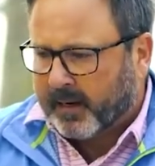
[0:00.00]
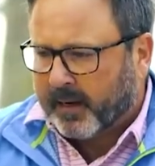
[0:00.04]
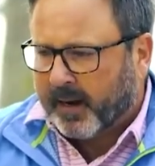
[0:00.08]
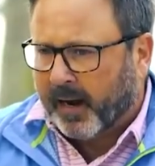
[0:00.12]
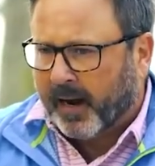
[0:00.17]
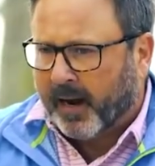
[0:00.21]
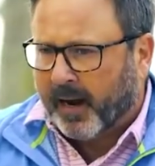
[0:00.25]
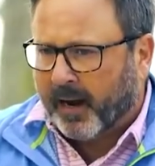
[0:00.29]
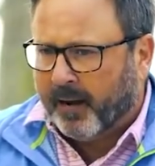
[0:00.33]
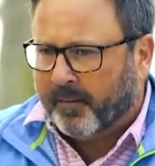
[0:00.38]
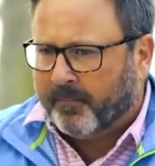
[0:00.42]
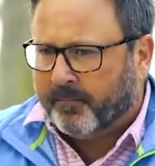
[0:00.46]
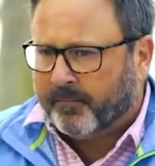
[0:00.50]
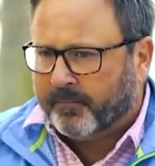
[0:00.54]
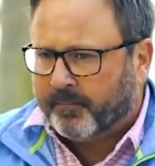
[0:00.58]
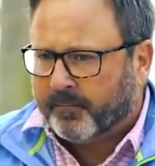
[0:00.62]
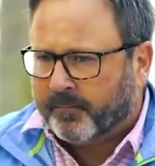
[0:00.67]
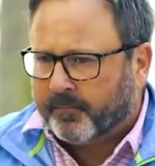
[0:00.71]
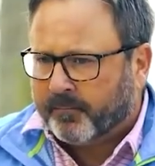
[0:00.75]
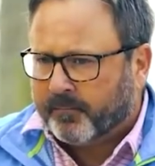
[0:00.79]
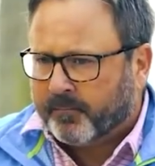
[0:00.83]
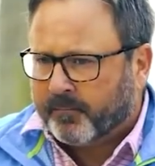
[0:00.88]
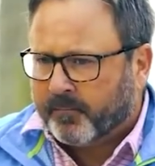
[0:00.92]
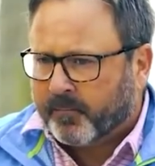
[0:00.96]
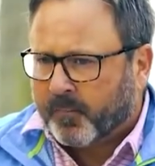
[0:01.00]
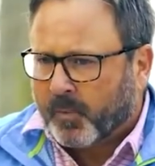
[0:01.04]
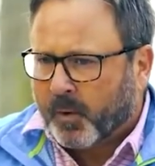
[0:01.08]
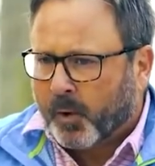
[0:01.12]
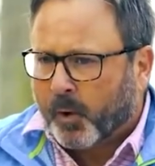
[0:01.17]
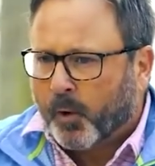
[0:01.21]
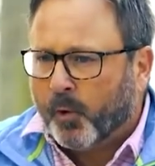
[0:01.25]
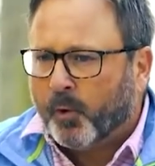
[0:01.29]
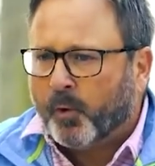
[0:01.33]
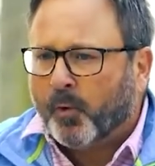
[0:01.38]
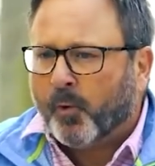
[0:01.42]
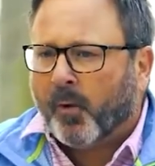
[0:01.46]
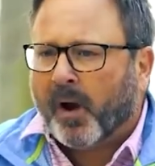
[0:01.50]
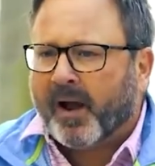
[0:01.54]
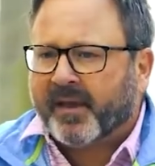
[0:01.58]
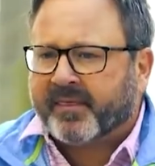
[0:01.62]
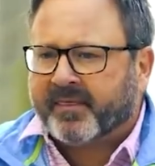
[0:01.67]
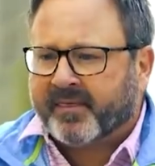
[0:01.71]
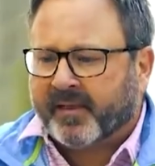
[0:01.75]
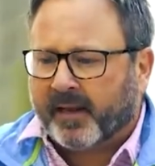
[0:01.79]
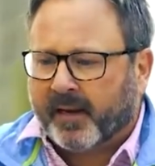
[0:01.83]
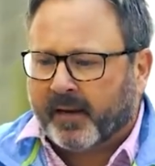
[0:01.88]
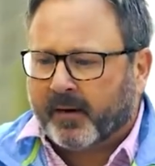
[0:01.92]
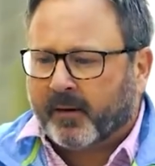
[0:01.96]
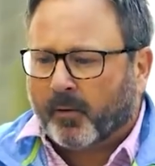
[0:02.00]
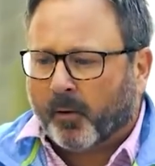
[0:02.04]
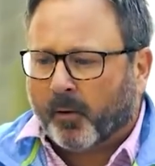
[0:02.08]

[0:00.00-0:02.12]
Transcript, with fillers: um, who do I think